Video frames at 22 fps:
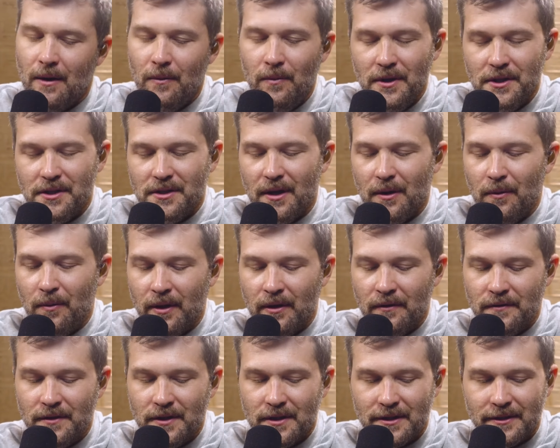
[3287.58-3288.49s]
I wish I would
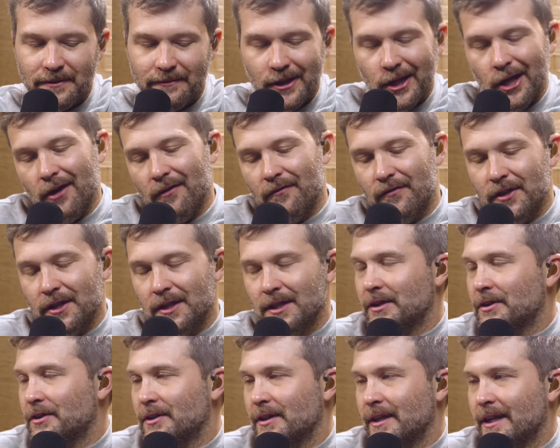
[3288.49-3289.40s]
have just loved a
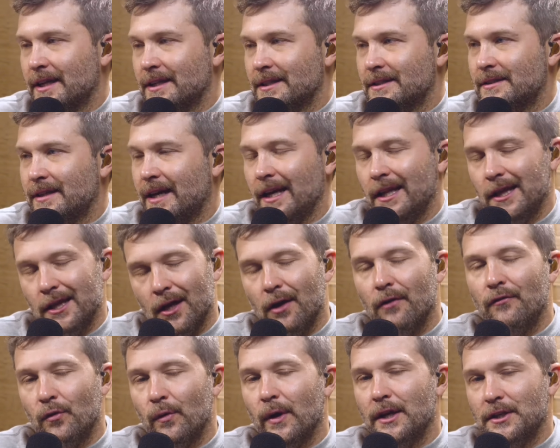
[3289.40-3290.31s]
little less. Yeah. I
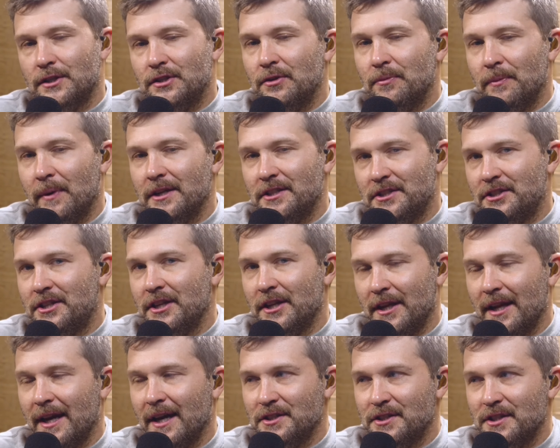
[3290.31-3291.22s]
loved way too much,
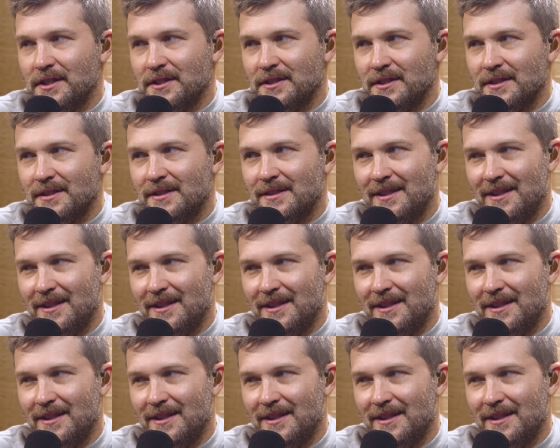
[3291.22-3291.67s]
didn't I, yeah. Jesus?